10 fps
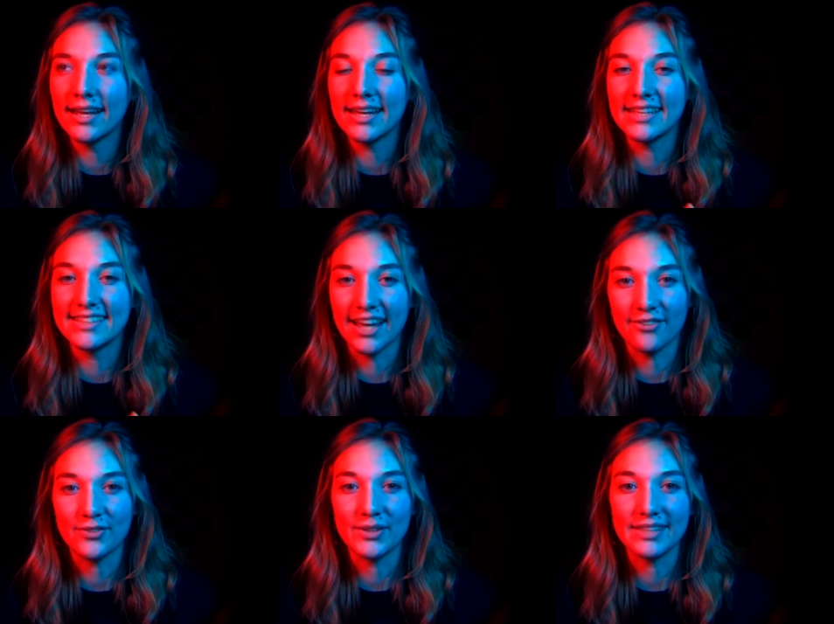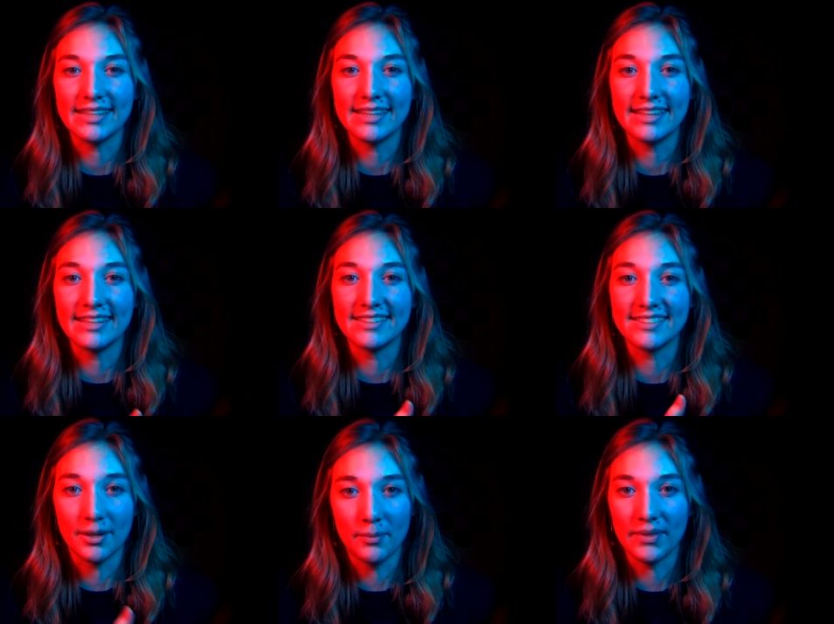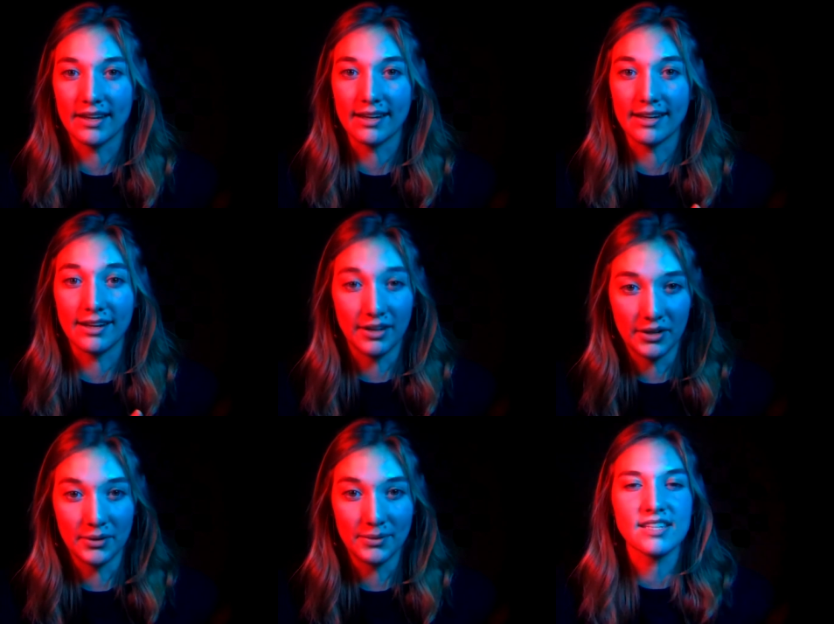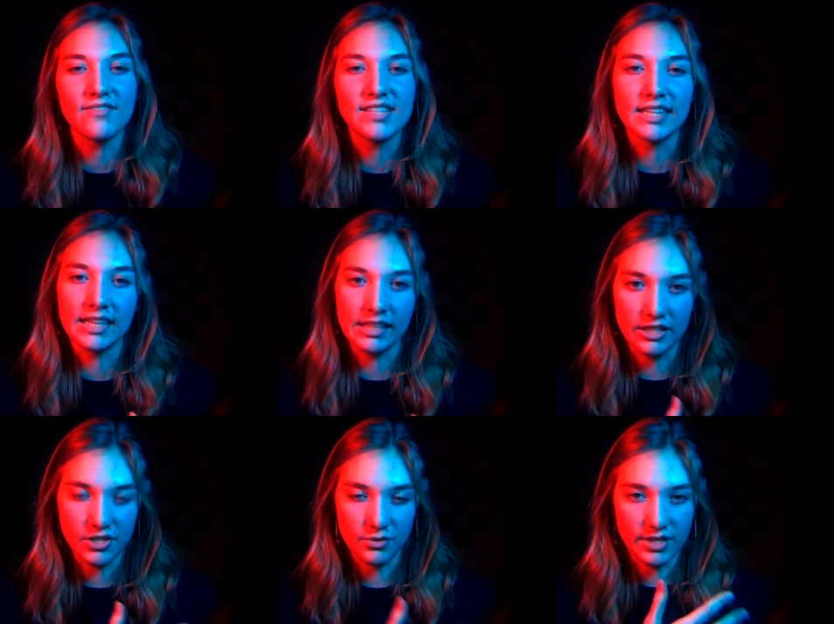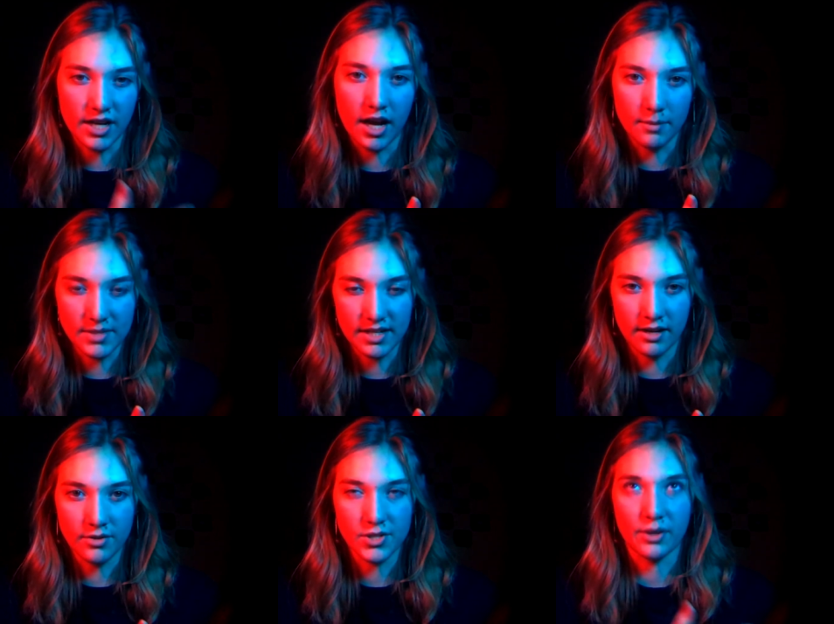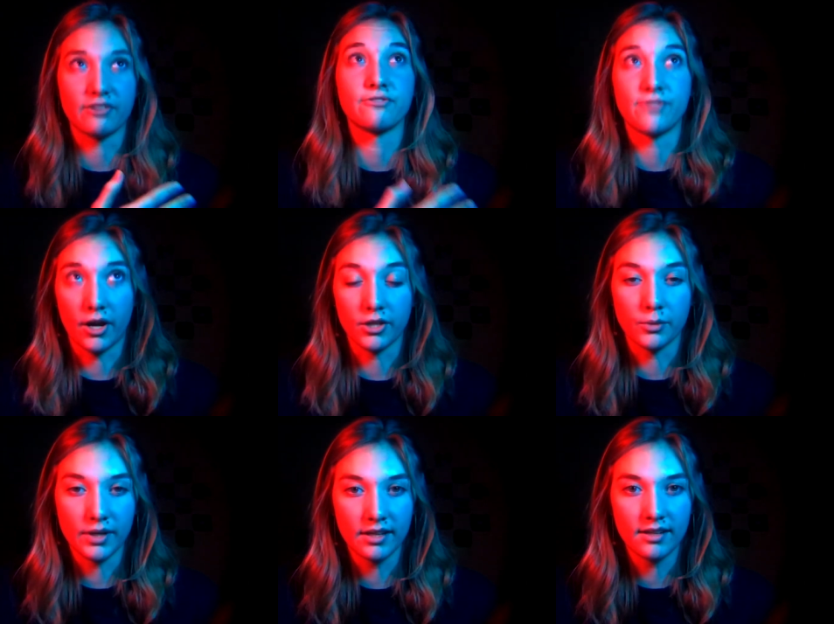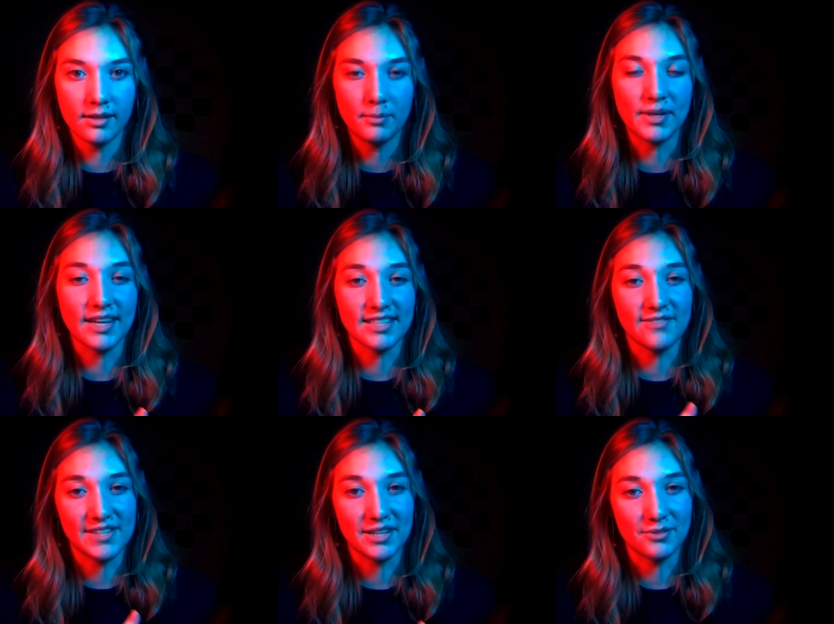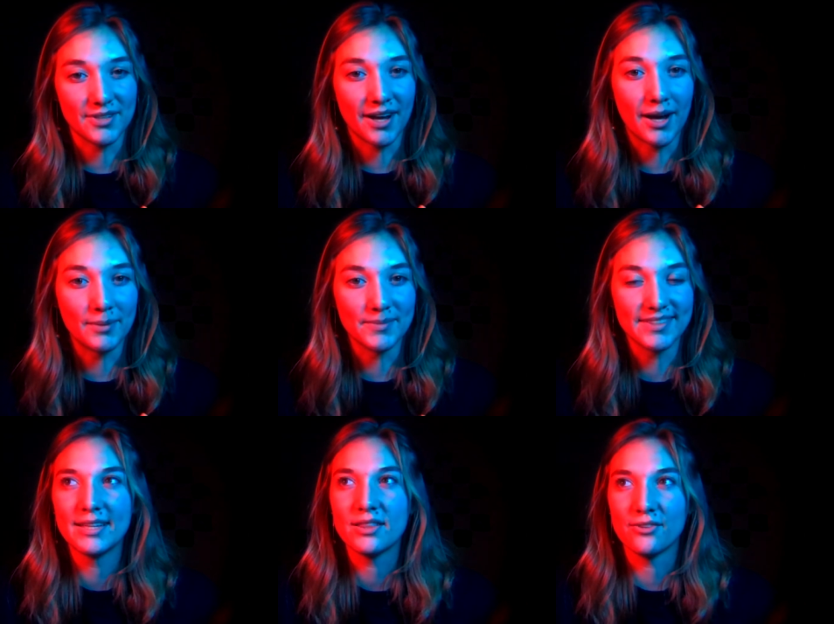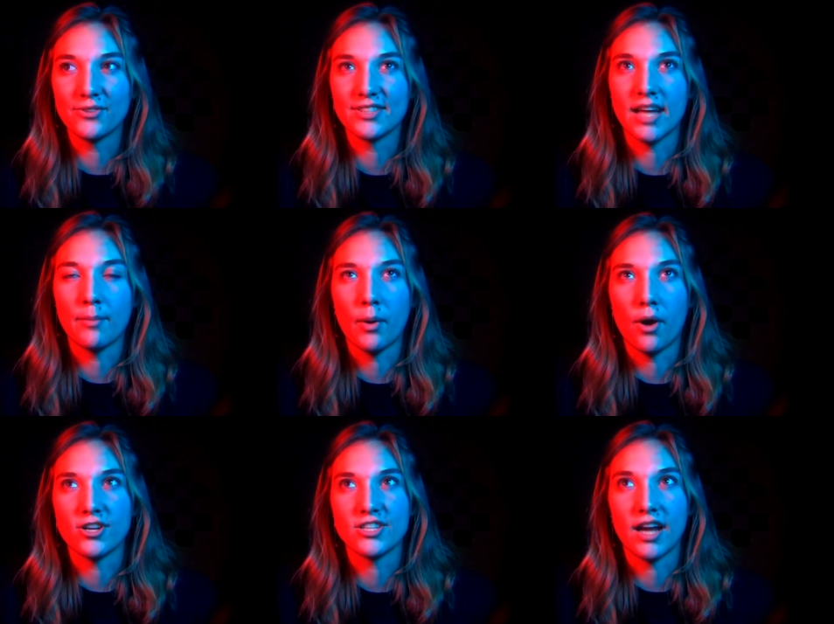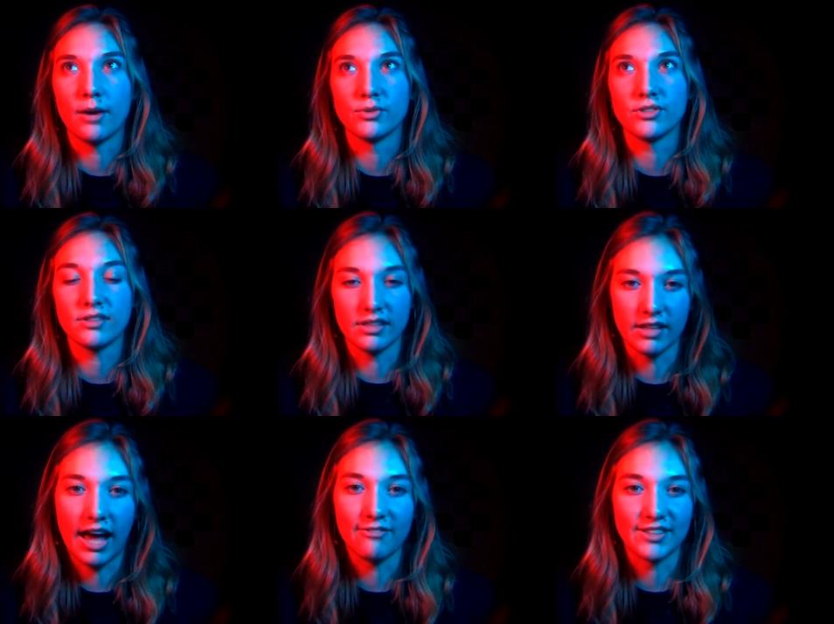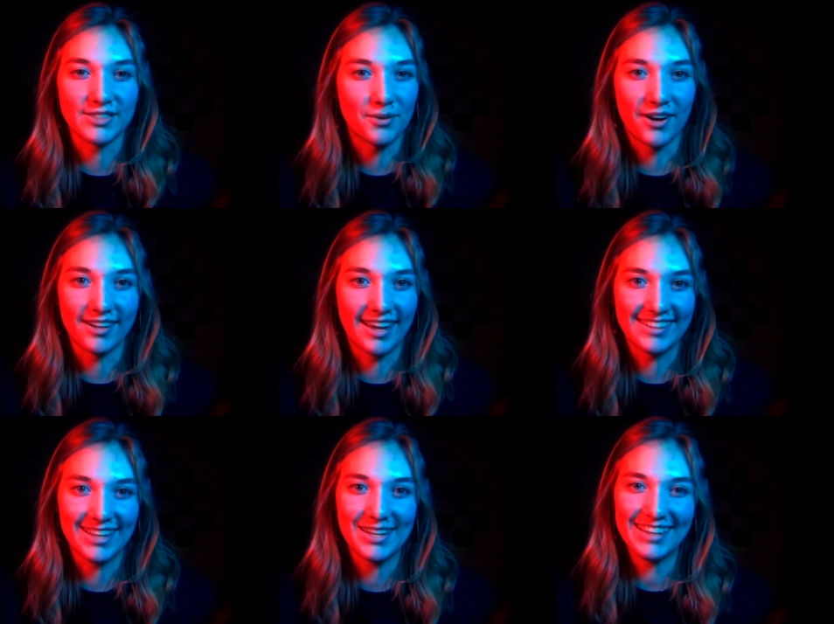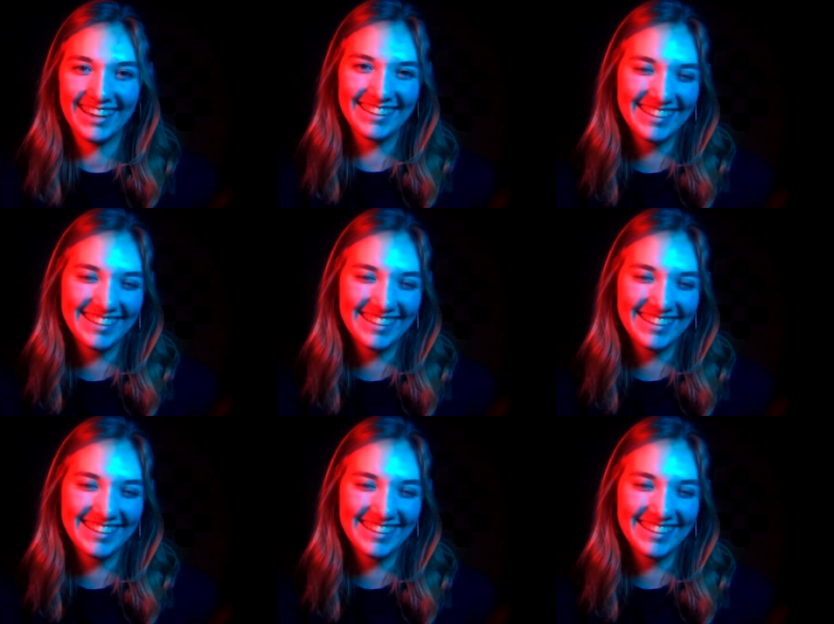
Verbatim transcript: it definitely is something new. I've seen it at least three times now, so I can follow it because I've seen it three times. The first time I watched it, I was laughing so hard I like